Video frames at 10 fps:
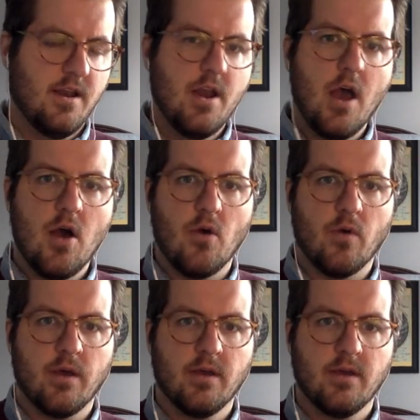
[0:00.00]

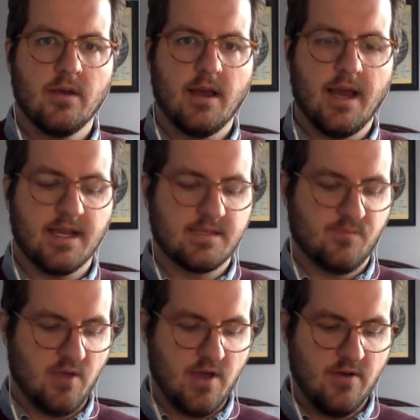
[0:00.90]
No, I
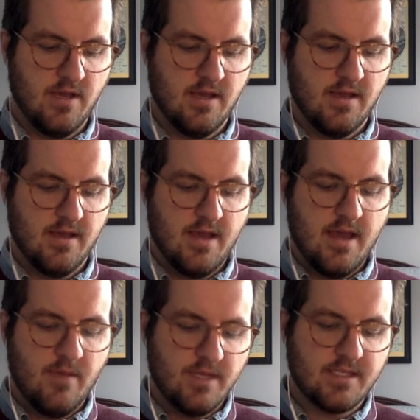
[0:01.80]
explode.
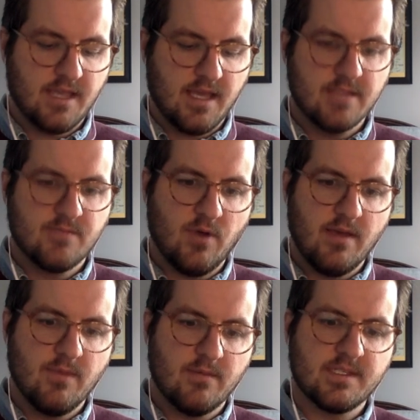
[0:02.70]
It means the kids
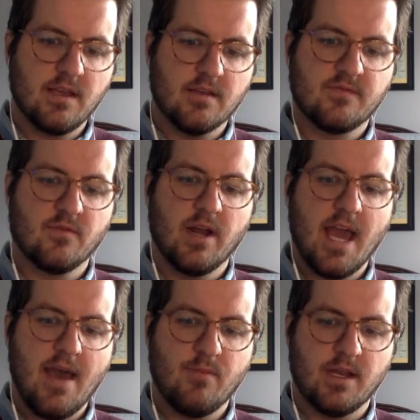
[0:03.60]
blame themselves for what
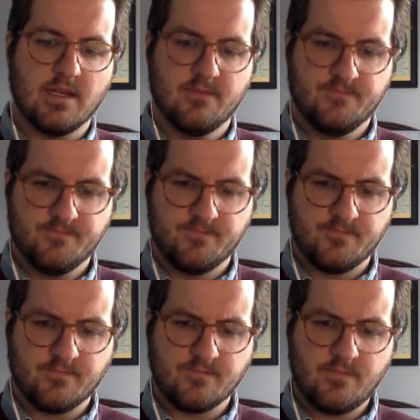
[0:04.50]
happened.
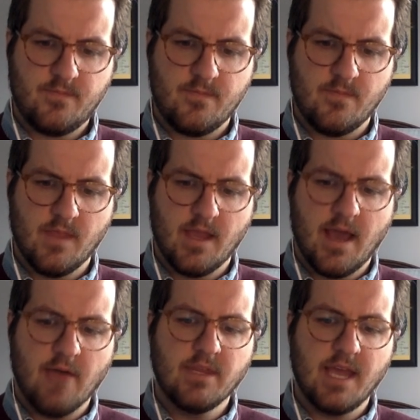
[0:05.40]

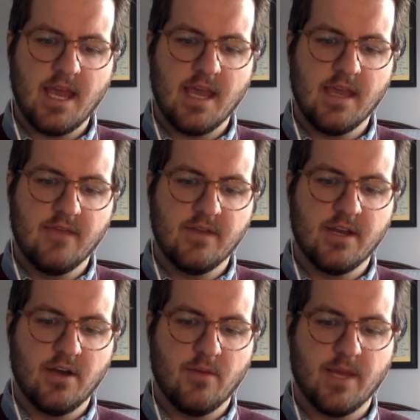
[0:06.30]
How would they even
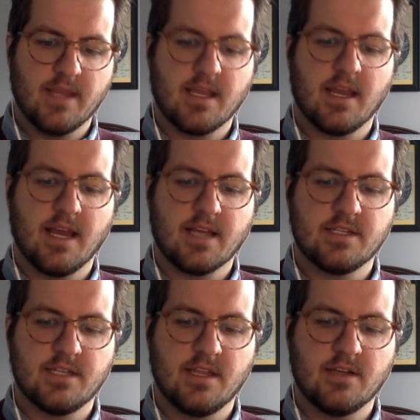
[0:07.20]
know about the
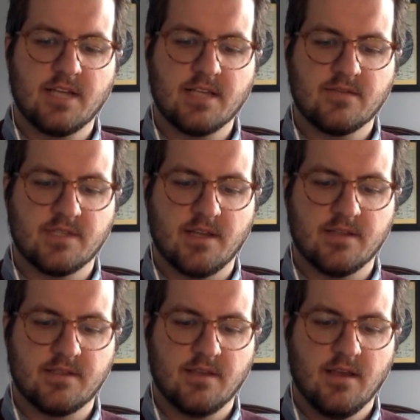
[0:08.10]
connection to their test
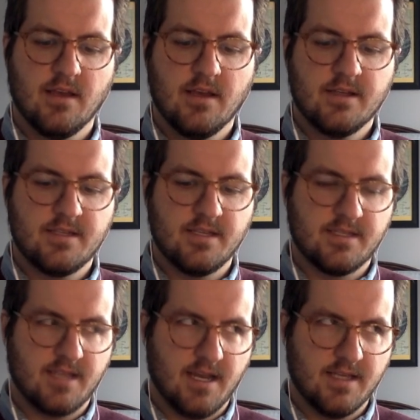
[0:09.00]
results? She
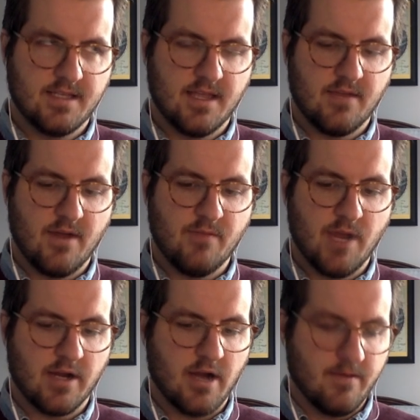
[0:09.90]
studies the
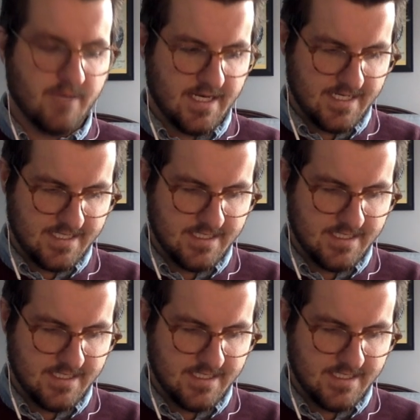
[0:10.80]
threadbare carpet.